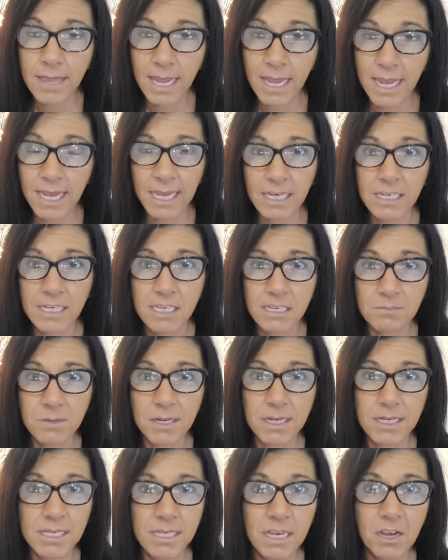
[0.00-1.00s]
thinking to
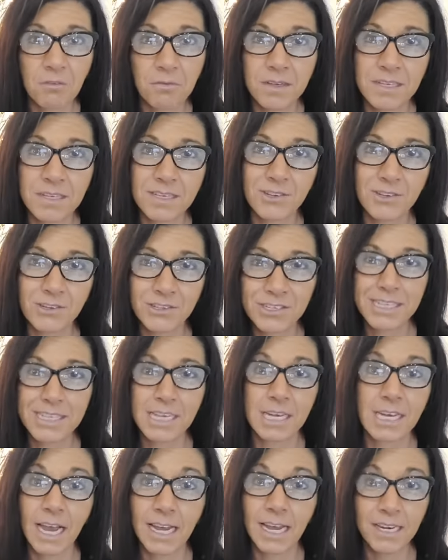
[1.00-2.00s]
myself, as long as
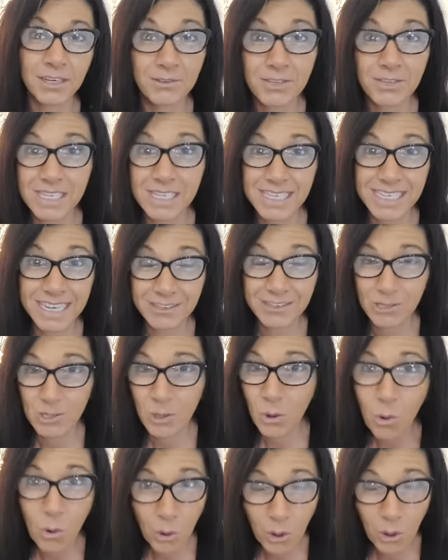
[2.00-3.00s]
I, I know this sounds
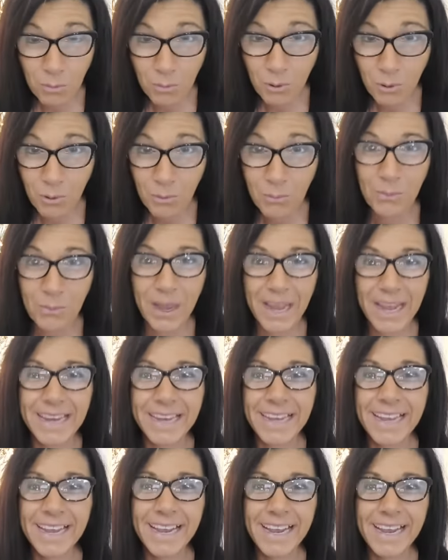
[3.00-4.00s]
horrible,
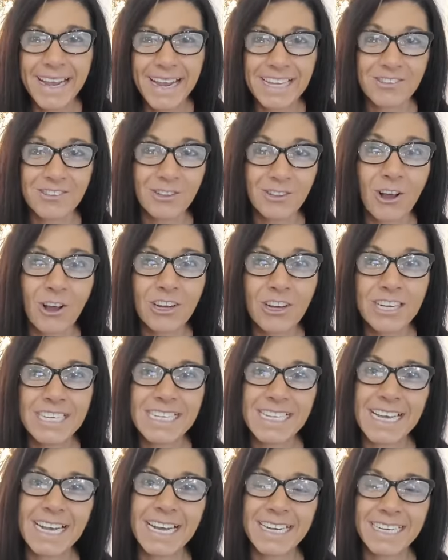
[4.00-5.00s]
but as long
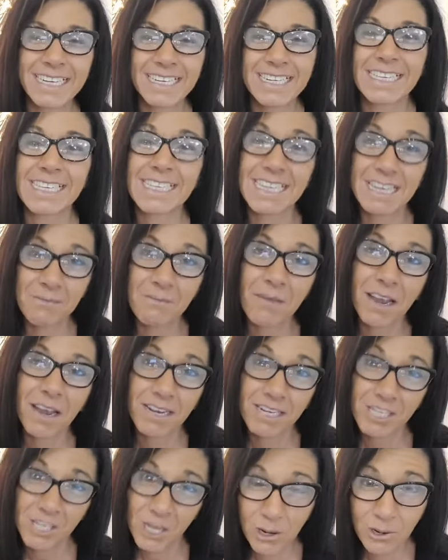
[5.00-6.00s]
as I could see
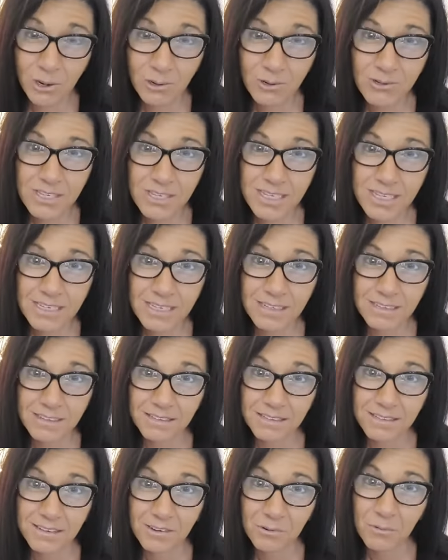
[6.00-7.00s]
my toes
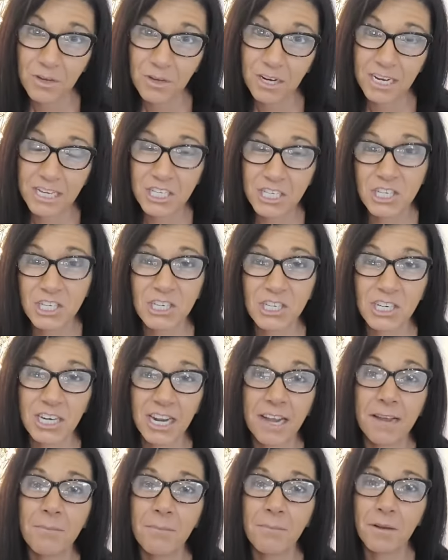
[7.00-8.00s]
when I stood
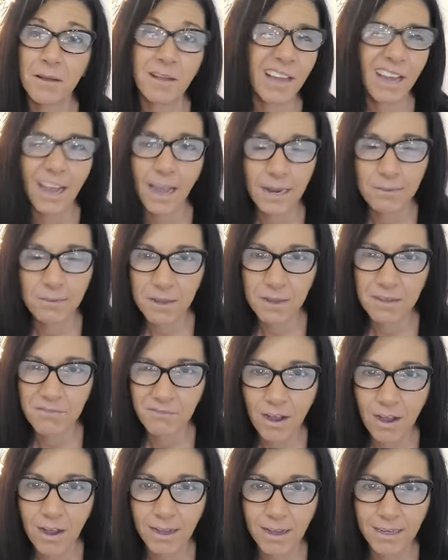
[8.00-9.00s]
up, I'd be
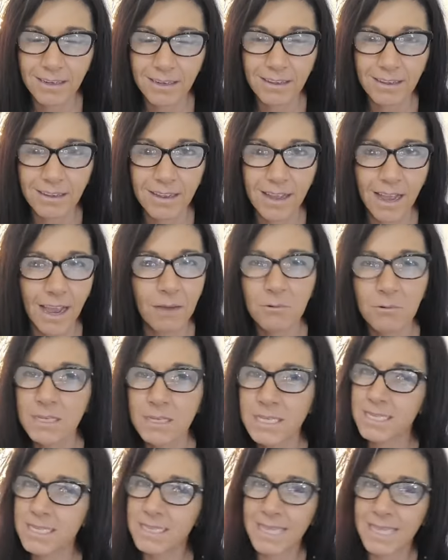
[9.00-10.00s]
fine. I
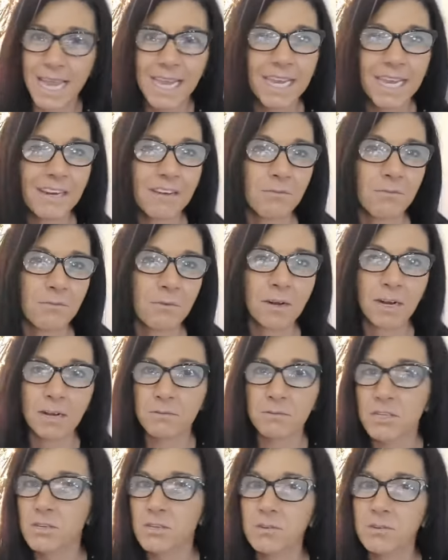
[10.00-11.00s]
wasn't thinking of what I
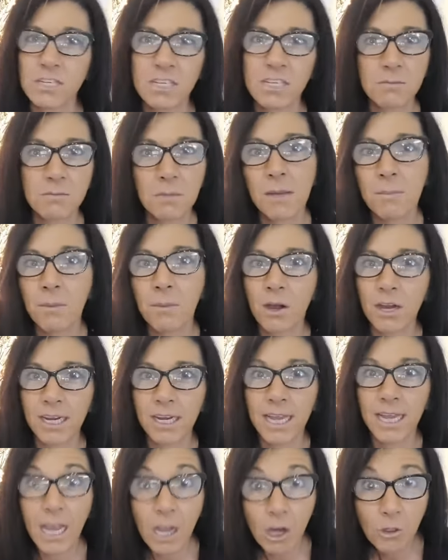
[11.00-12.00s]
was doing to my
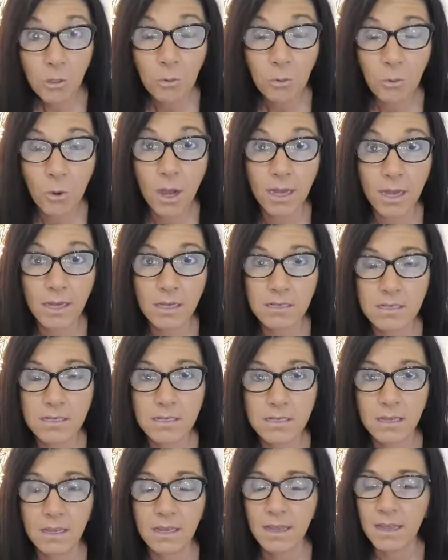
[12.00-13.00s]
body health
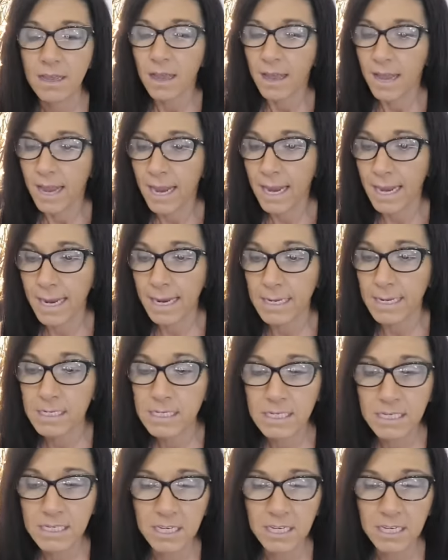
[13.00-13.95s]
wise. And,